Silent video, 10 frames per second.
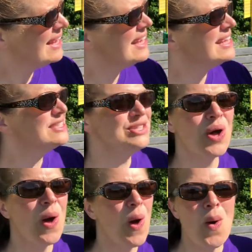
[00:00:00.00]
It's
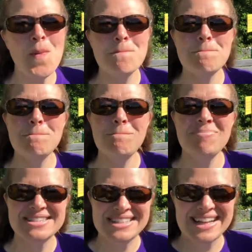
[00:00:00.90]
home,
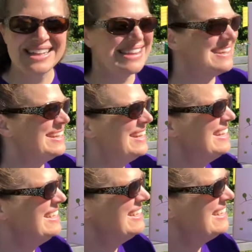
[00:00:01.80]
said the third.